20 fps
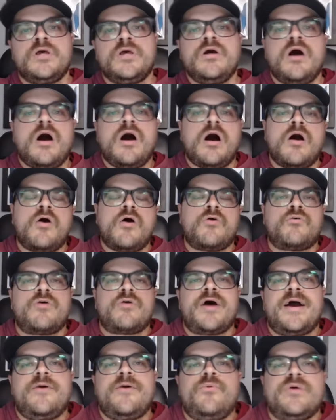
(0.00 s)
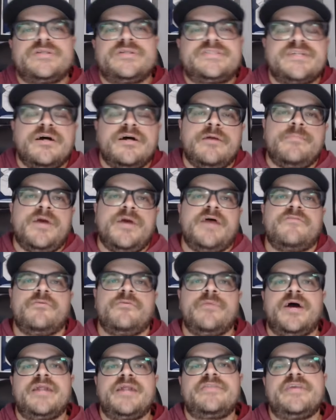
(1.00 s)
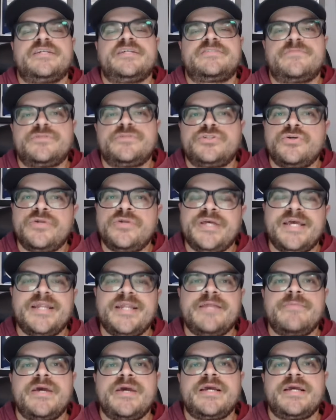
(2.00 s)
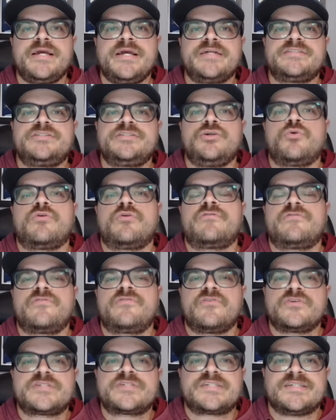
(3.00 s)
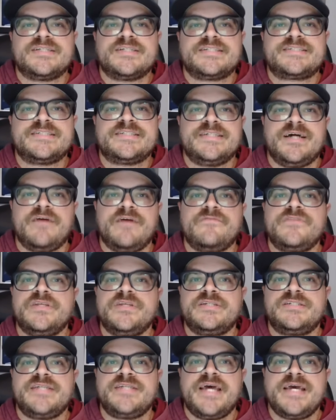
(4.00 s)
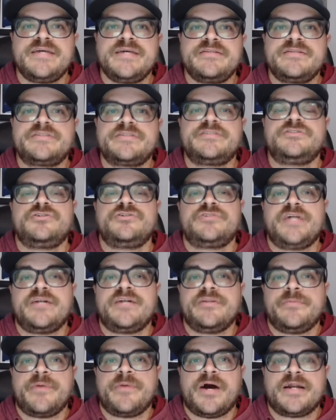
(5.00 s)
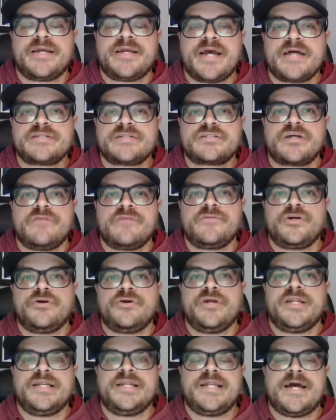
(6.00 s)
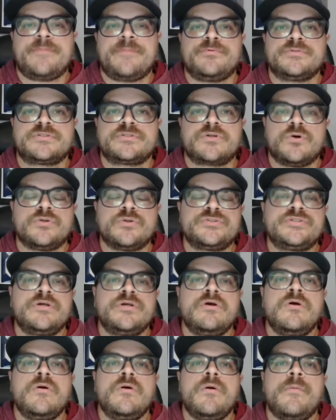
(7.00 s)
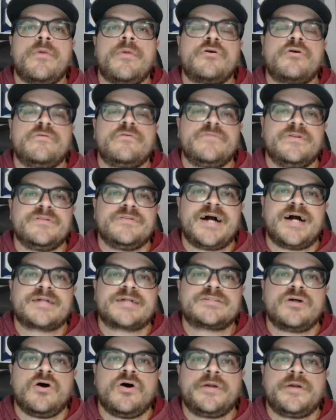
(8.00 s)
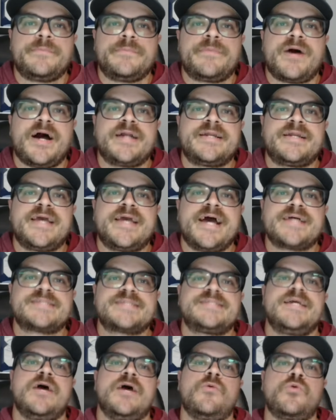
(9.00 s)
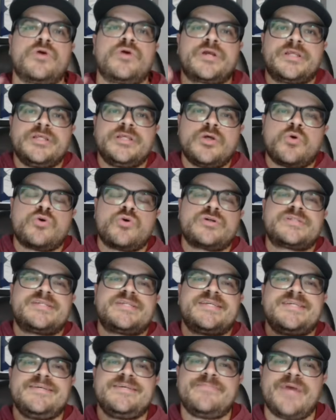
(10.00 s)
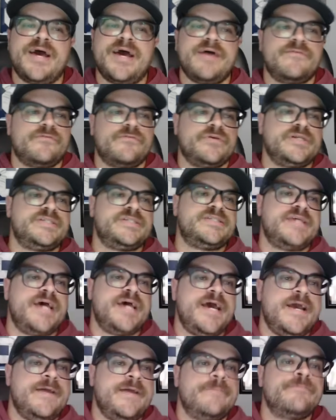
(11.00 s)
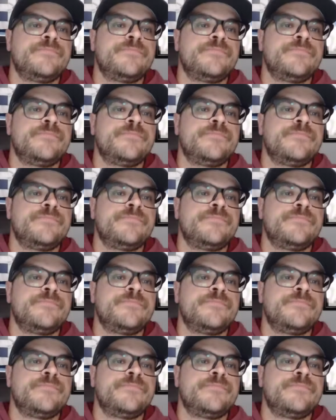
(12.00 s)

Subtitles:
All right, what's up, everybody? Thanks for tuning in and making us your first listen of the day. This is your daily podcast covering your Indianapolis Colts, part of the Locked On Podcast Network, your team every day.